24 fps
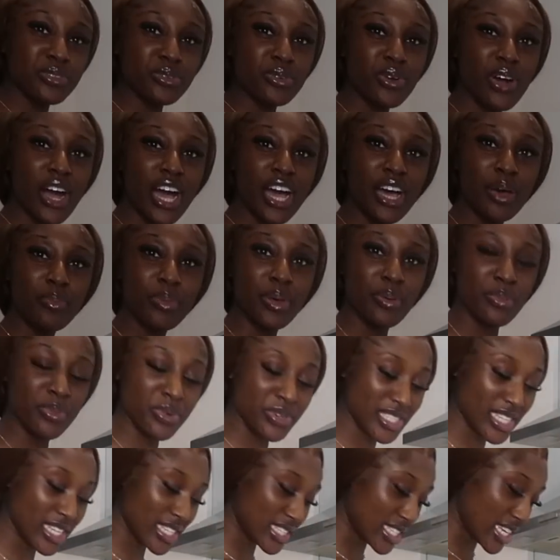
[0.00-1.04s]
require a bit more
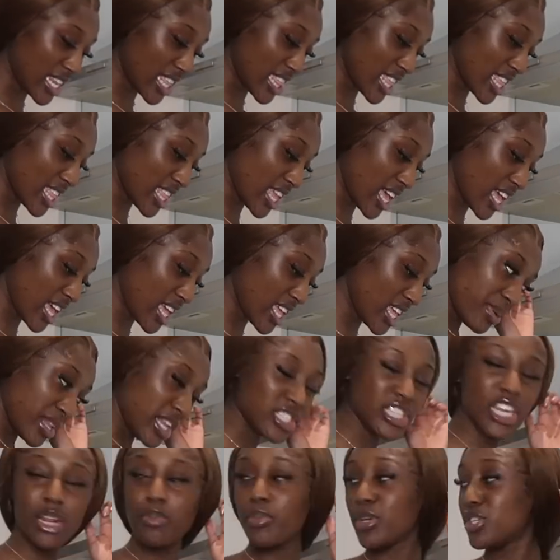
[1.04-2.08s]
seasoning than that. But there's
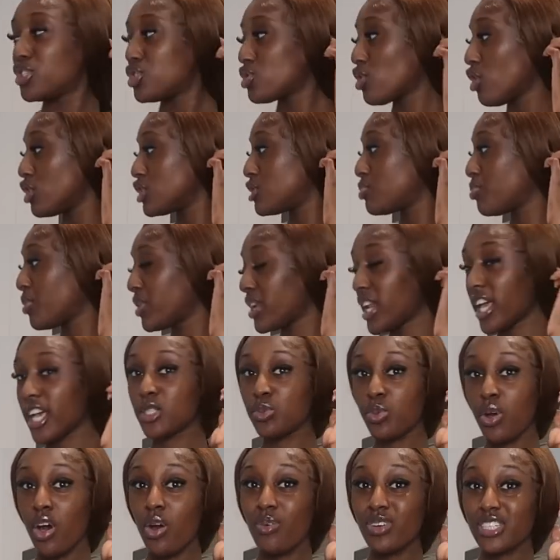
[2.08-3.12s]
gonna be Scotch bonnet as
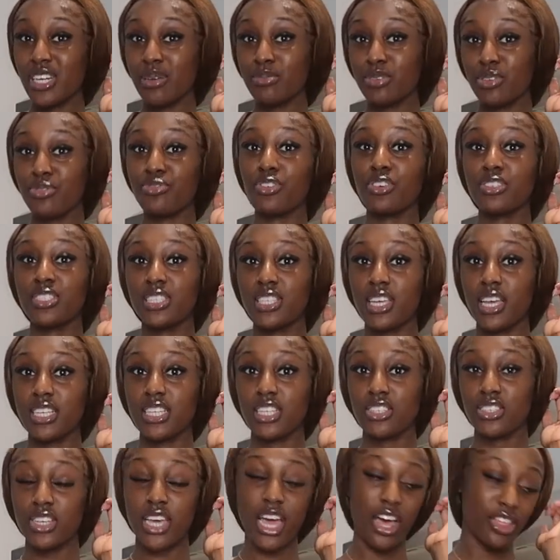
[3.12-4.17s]
well, which I'm defrosting because
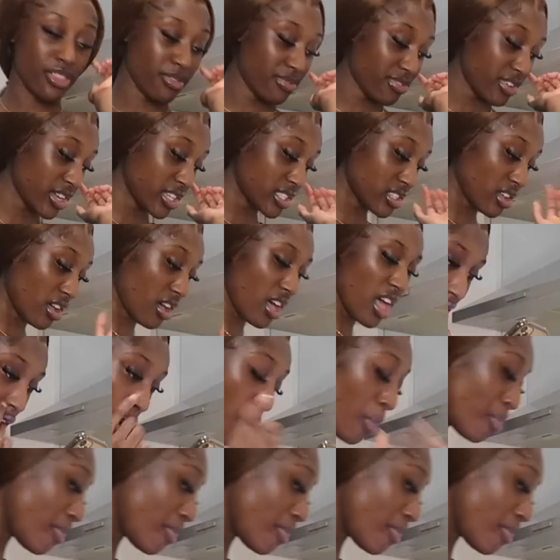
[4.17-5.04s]
I took it out of the freezer. Oh,